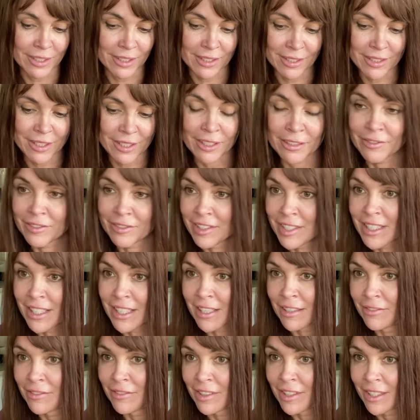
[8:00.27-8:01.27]
the
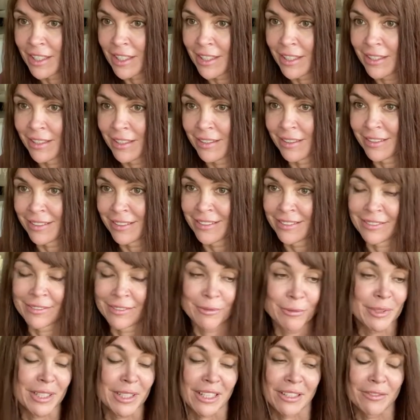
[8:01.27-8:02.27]
self-discovery
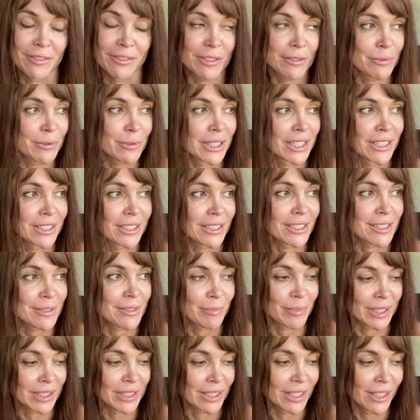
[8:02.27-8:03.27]
and whatever
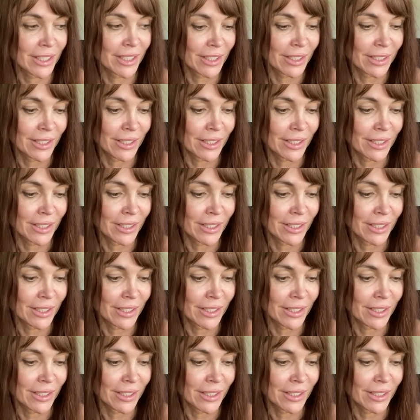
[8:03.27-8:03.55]
works. But